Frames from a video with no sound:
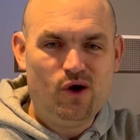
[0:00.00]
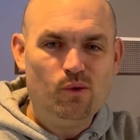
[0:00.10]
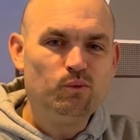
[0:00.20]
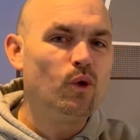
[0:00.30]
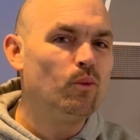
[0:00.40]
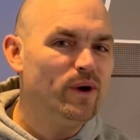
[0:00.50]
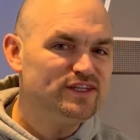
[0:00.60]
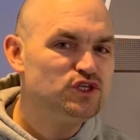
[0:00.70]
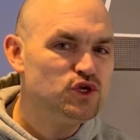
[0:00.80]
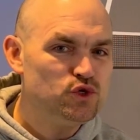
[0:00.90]
Well,
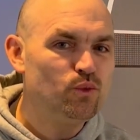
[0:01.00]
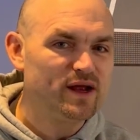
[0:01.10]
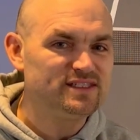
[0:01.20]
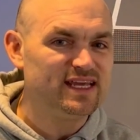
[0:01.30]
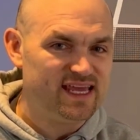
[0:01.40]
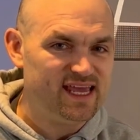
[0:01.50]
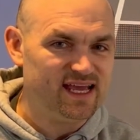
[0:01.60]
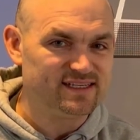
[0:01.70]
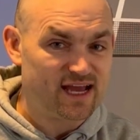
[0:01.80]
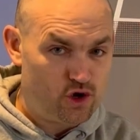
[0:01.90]
what do you want to
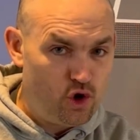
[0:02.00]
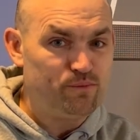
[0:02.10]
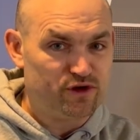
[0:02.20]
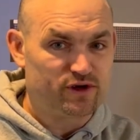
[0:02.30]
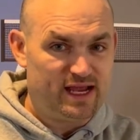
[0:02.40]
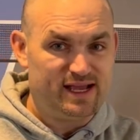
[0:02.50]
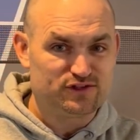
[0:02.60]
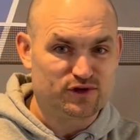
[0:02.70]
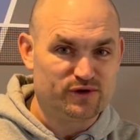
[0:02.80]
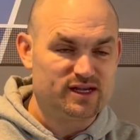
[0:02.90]
hit? I hope you're going to
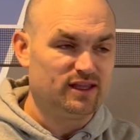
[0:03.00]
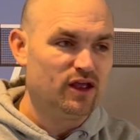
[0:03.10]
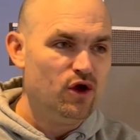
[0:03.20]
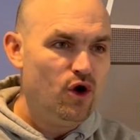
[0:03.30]
answer correctly.